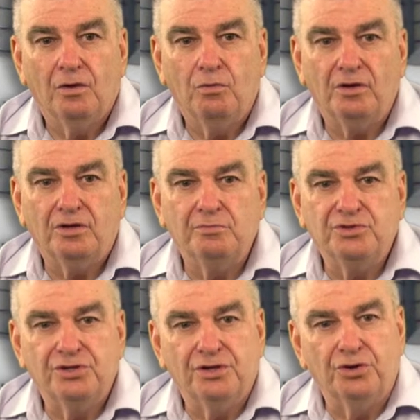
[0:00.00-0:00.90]
Welcome
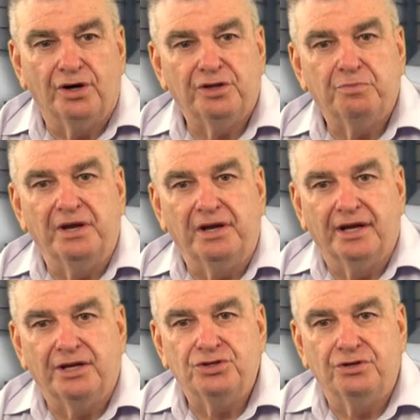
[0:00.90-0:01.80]
to the 9th mini
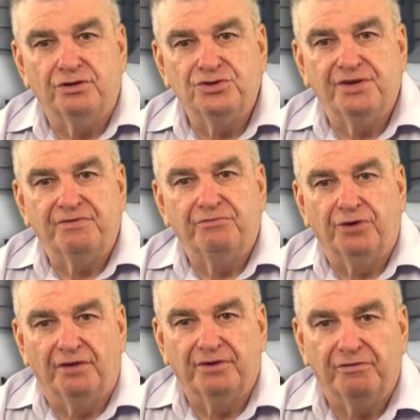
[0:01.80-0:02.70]
lecture in
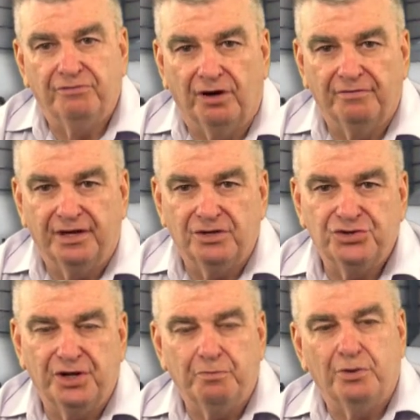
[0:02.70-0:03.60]
7505
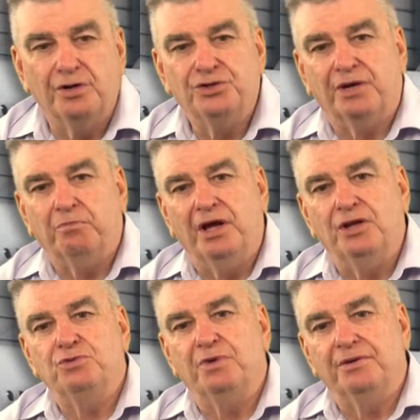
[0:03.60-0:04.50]
NSC Project
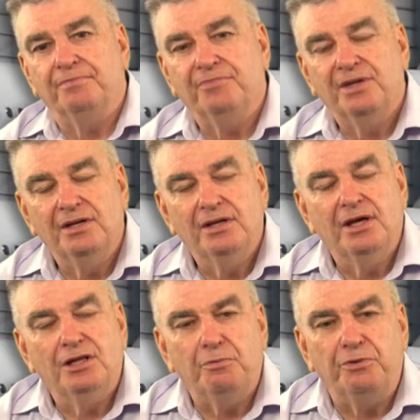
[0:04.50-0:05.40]
Management.
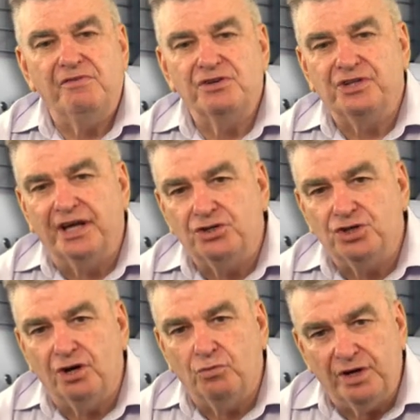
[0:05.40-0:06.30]
The previous
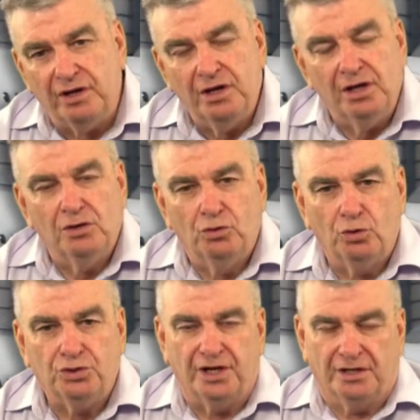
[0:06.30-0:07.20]
lecture we
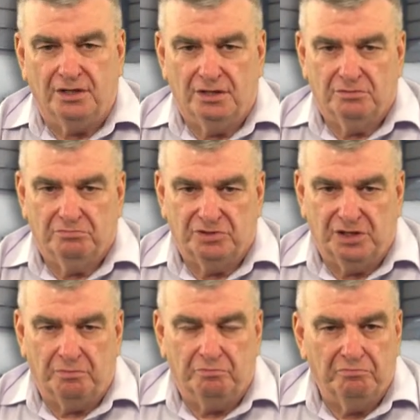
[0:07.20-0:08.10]
looked at
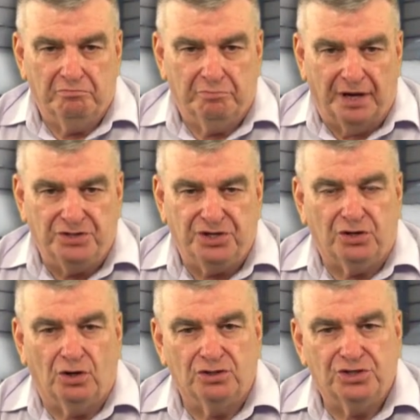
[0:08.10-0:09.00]
the
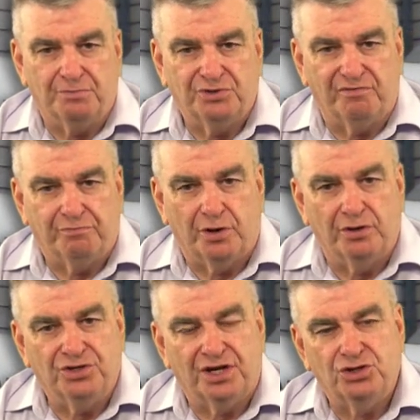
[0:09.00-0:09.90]
basic concepts of
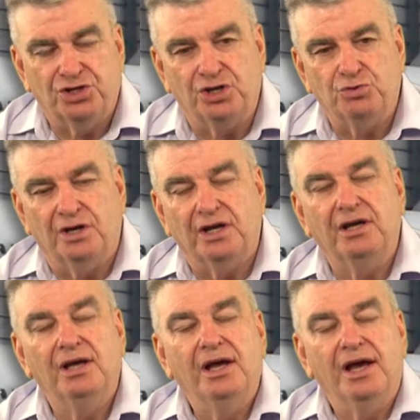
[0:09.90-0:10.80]
project
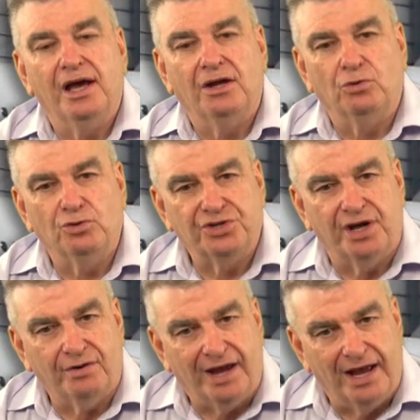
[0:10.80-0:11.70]
scheduling and
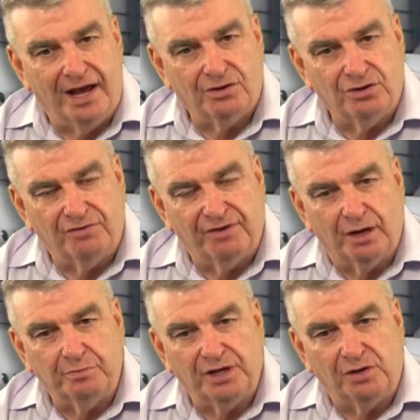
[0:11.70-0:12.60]
also how to
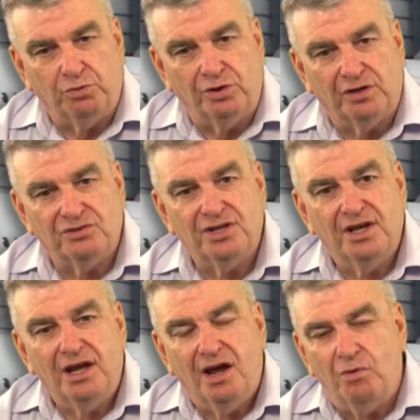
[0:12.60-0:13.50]
develop networks,
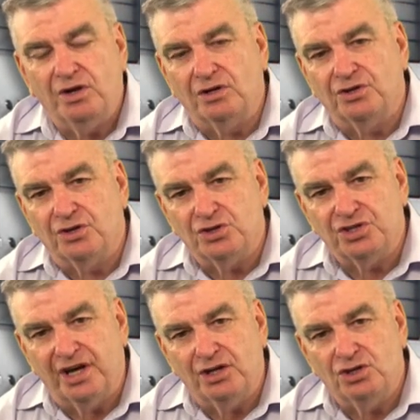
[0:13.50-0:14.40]
and we got to the
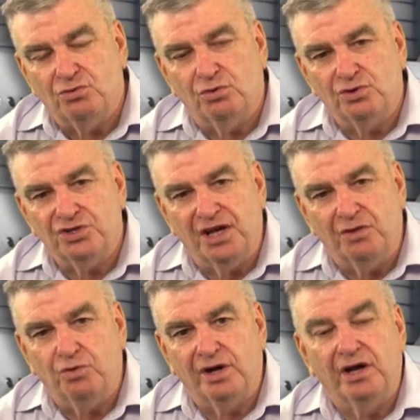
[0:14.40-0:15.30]
stage towards the
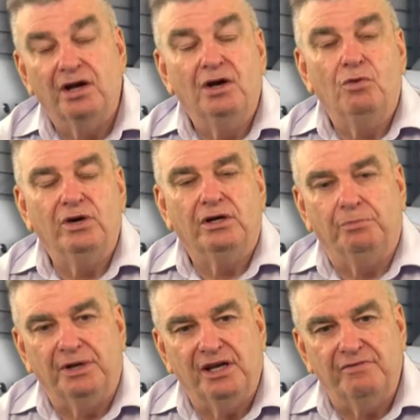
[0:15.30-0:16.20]
end where we
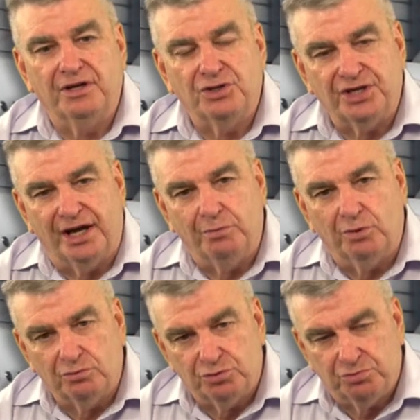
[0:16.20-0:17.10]
could be given a
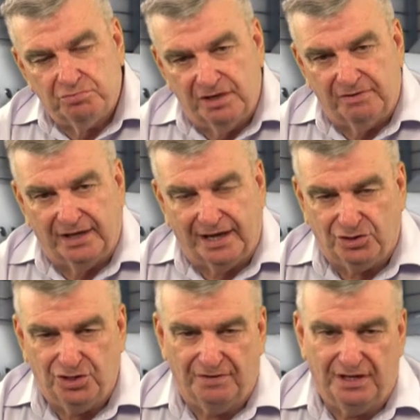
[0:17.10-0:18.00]
table giving
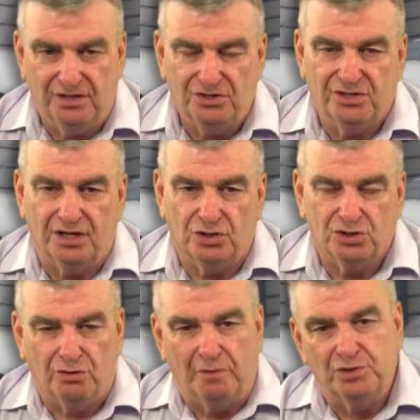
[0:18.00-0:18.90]
activities, their
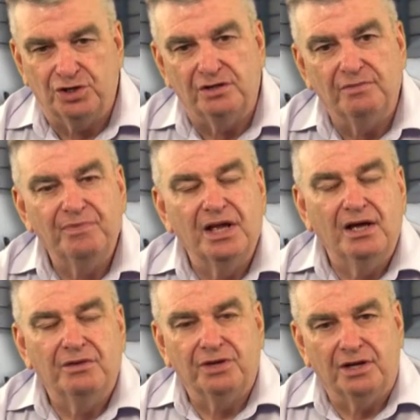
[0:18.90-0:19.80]
description,
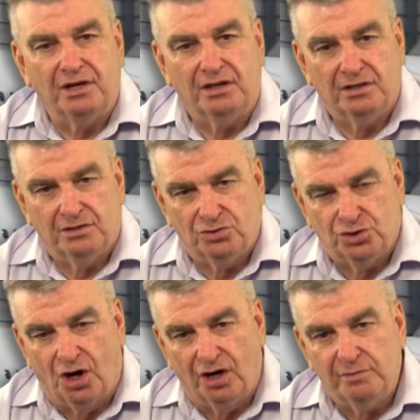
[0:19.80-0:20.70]
the
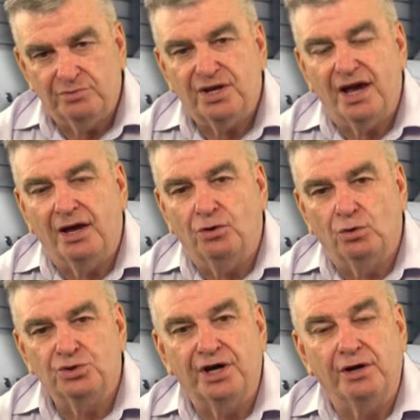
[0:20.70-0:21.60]
times and
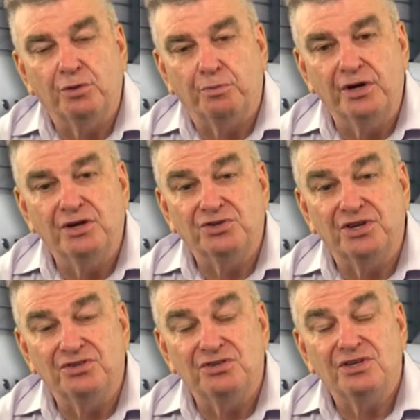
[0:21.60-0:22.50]
also the
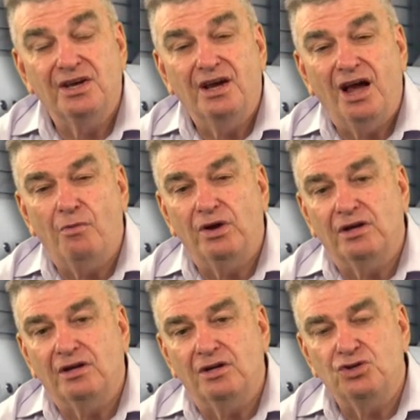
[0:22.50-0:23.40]
predecessors, and we
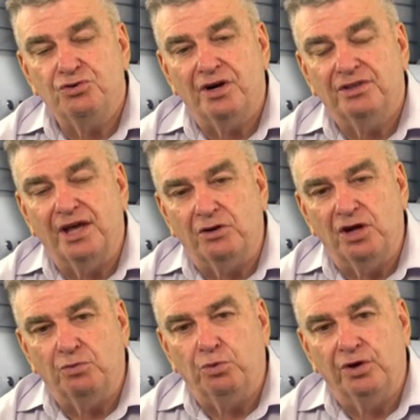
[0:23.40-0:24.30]
could construct that
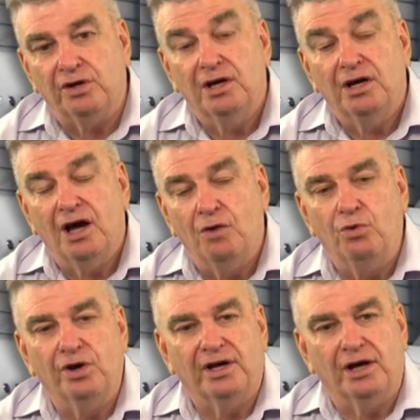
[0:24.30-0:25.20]
network and
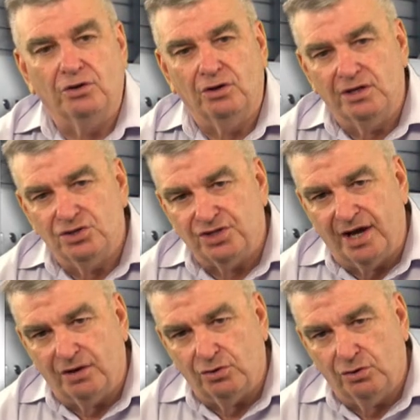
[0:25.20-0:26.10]
work out early
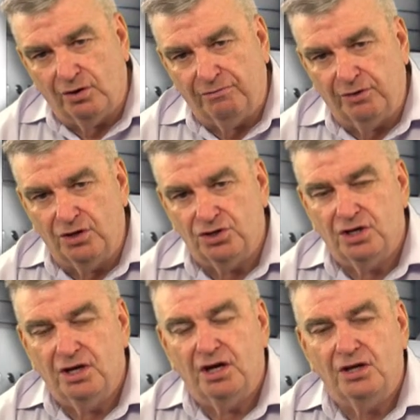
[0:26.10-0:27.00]
start, early finish
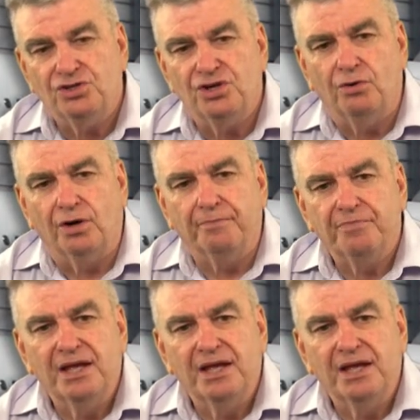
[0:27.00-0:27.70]
and so on.